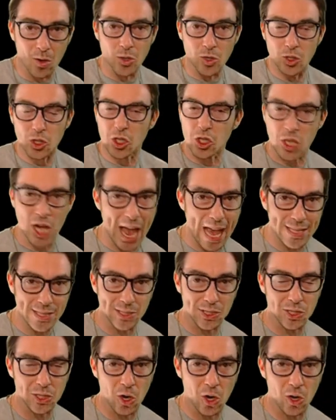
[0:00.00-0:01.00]

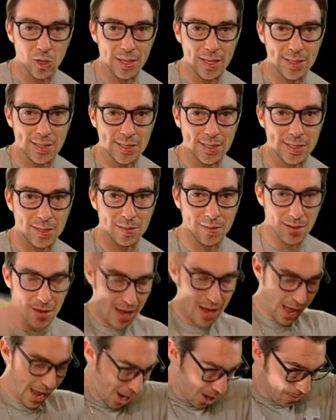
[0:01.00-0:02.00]
chest shirtless,
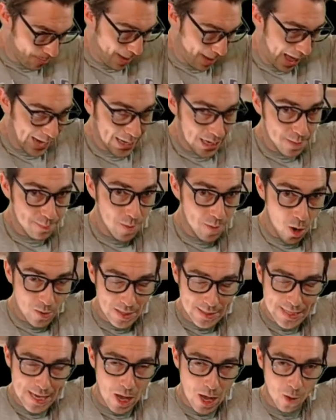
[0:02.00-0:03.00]
hair back in a
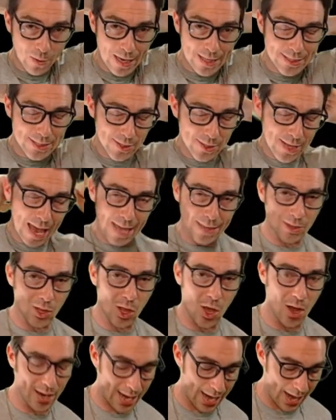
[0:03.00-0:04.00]
ponytail when I still had
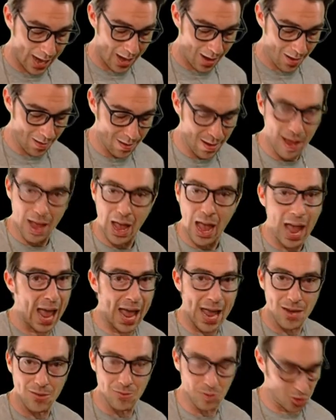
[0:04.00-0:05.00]
long hair,
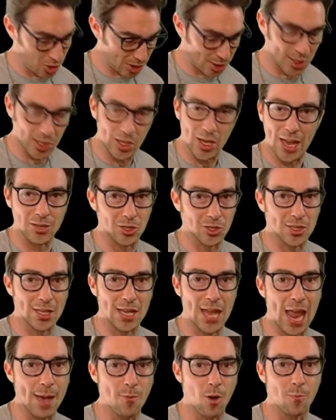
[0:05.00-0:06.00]
and just the just the
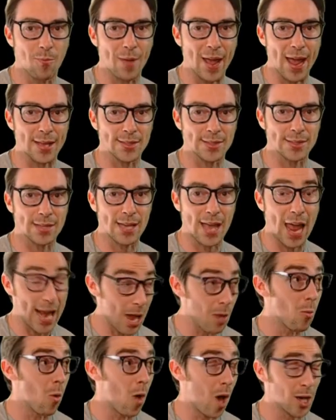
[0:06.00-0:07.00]
camo pants. And
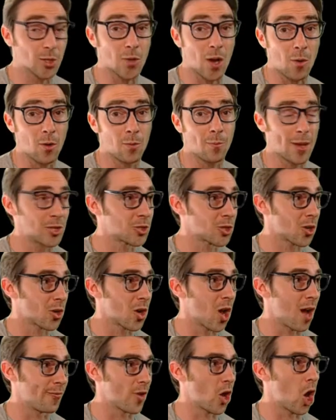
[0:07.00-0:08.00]
I walked around with my shirt
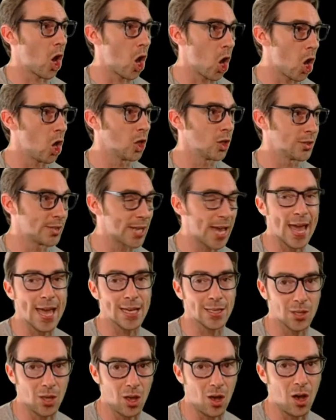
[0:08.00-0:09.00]
off all
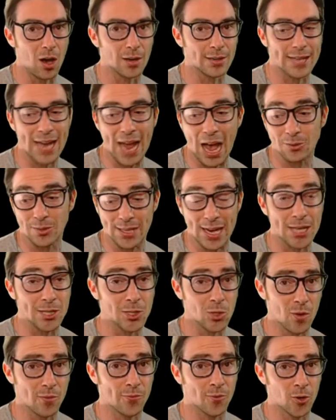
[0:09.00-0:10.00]
day long. Now, did I
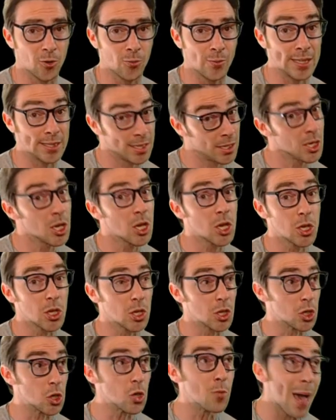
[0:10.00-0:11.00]
do it for a reason?
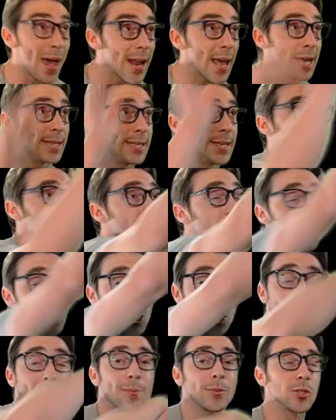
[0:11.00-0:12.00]
you bet I did.
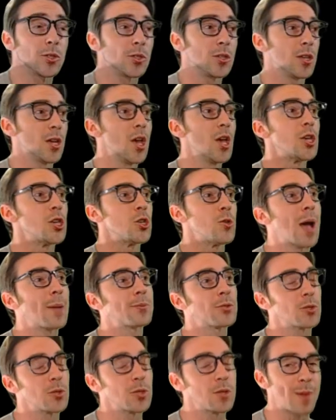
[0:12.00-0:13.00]
God, you are brave. You
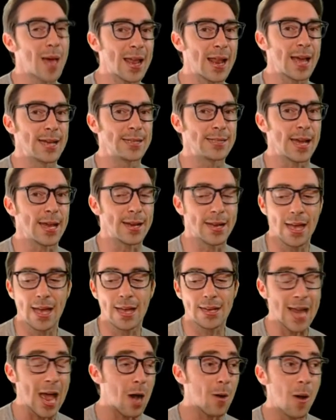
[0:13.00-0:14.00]
absolutely bet I did. The
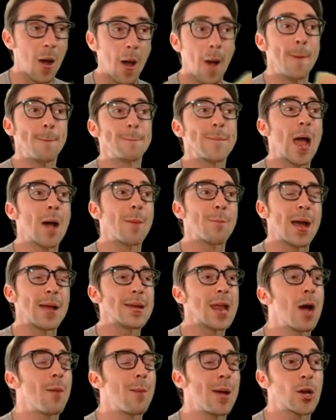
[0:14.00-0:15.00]
chutzpah now, of this now,
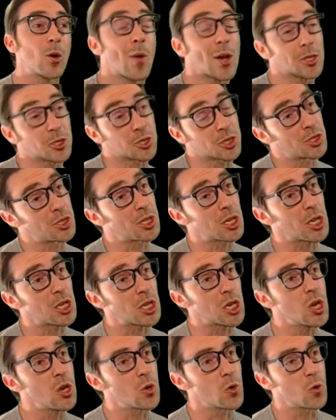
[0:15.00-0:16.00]
man. Now, my question to
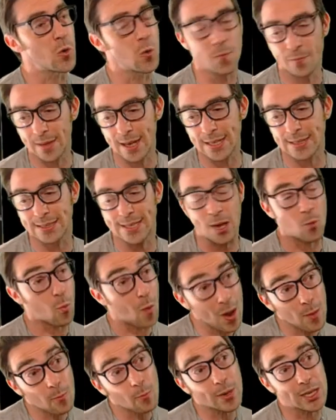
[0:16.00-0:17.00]
you is that
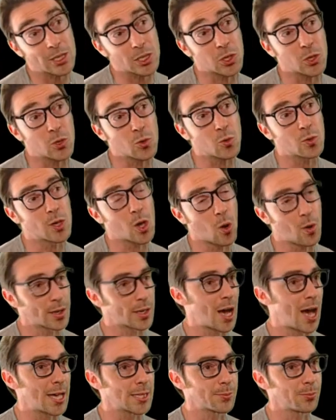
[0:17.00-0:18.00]
when we do go and
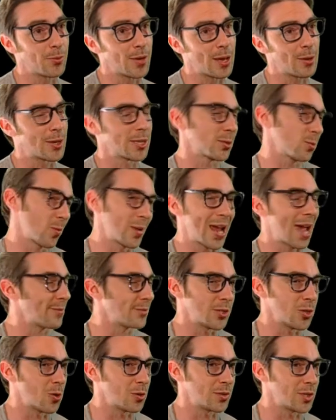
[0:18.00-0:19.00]
cosplay, because we have
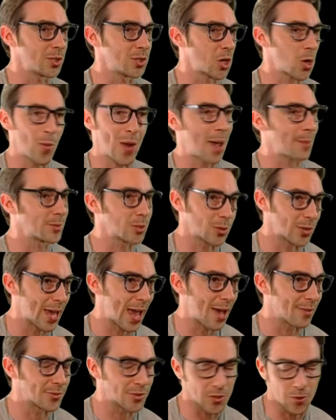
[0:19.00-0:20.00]
to do it this year, we absolutely
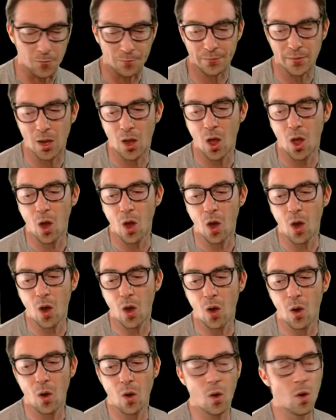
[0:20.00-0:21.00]
have to. I'm not
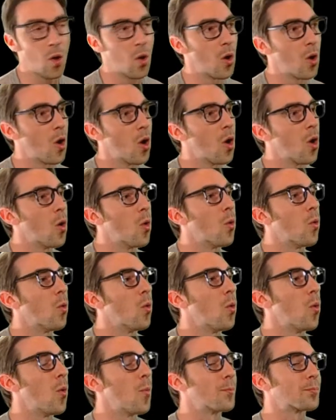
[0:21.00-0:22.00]
wearing a man thong.
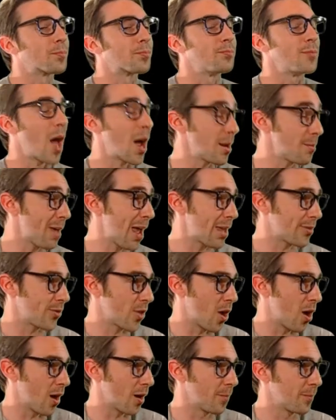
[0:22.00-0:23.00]
Not a man
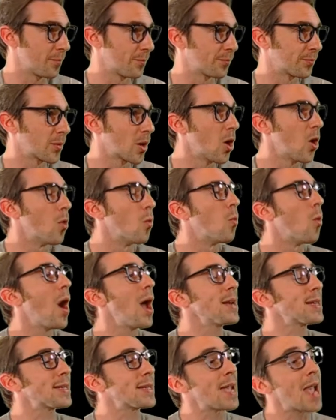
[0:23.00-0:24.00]
thong. Okay.
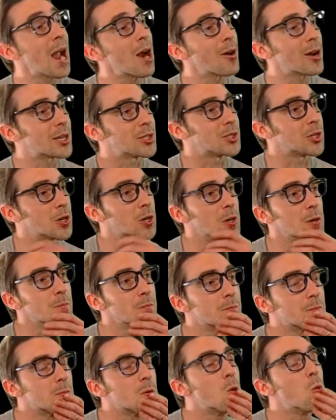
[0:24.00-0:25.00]
What character
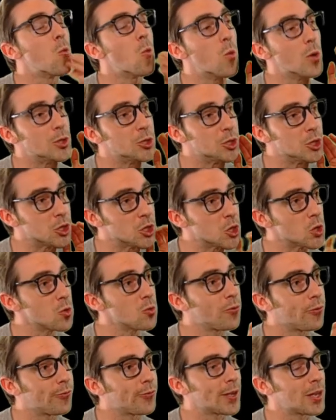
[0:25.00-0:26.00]
would you
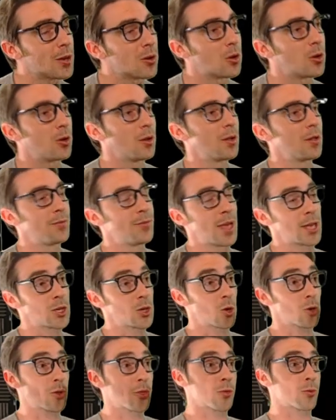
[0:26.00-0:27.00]
feel that
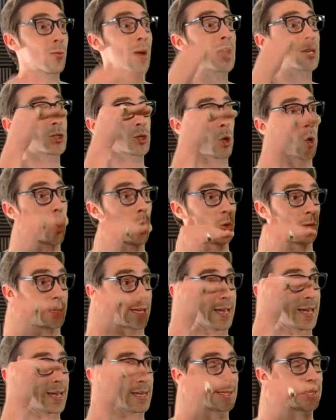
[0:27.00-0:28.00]
your threshold
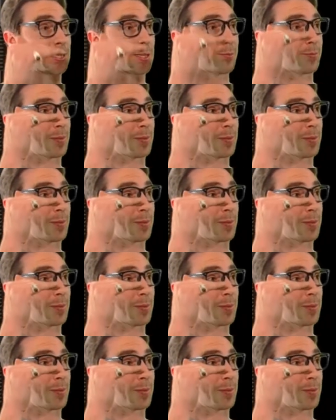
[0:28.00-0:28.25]
is to be